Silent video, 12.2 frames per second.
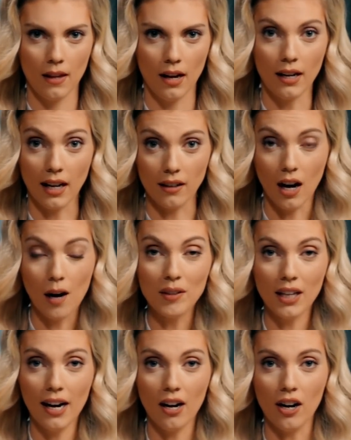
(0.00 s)
Again,
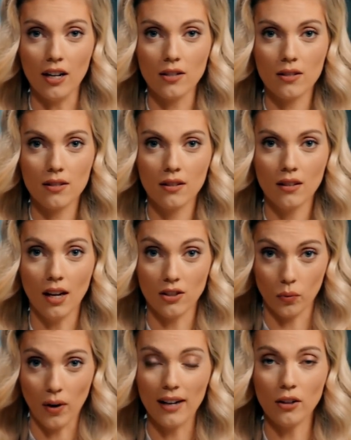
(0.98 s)
Kamala Harris is
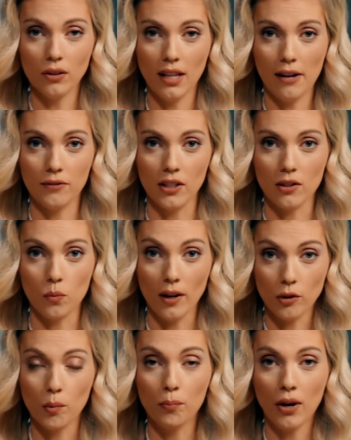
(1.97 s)
a radical leftist,
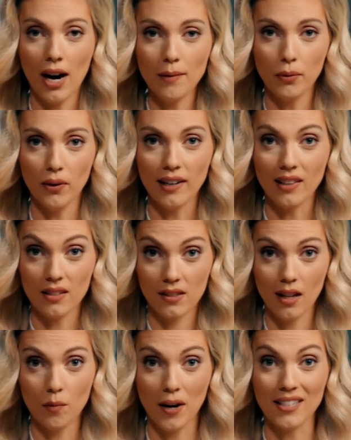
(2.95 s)
went to a pride parade that
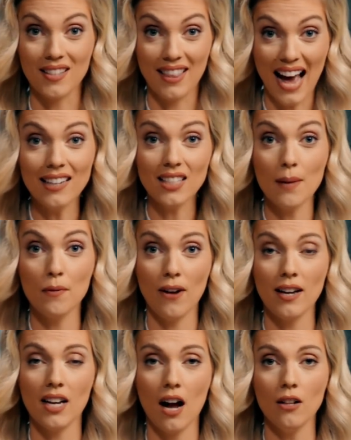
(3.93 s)
celebrates that type of
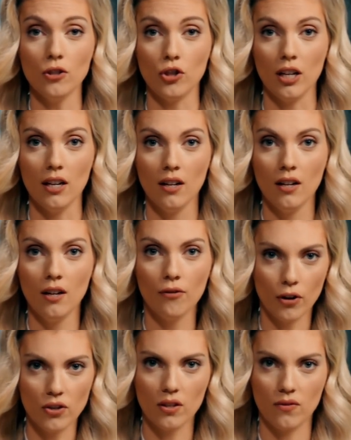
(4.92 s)
ideology
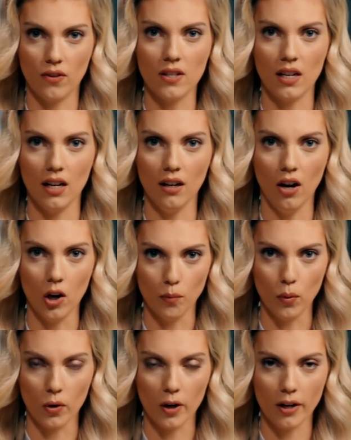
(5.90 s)
versus visiting our
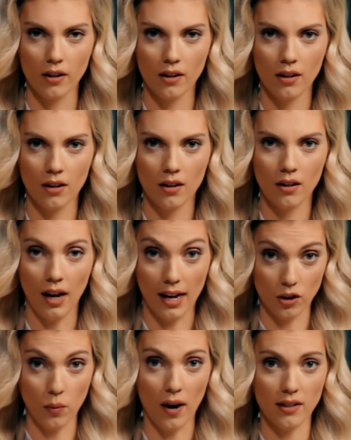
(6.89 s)
border.
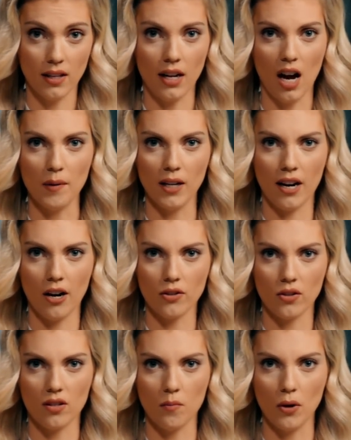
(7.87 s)
Hence why I say Kamala
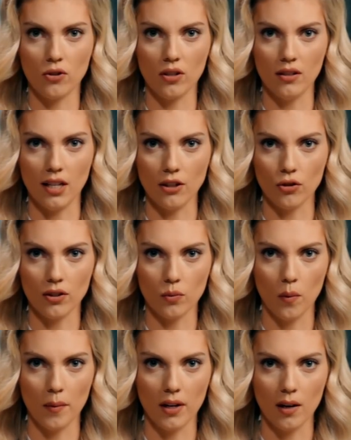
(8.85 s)
Harris is the most dangerous
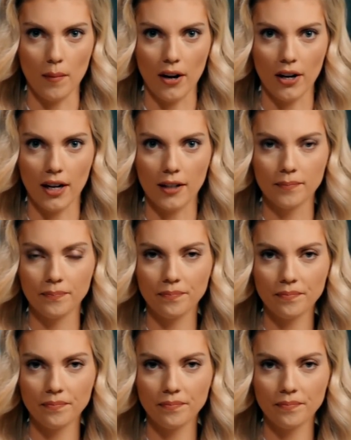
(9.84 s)
woman in America.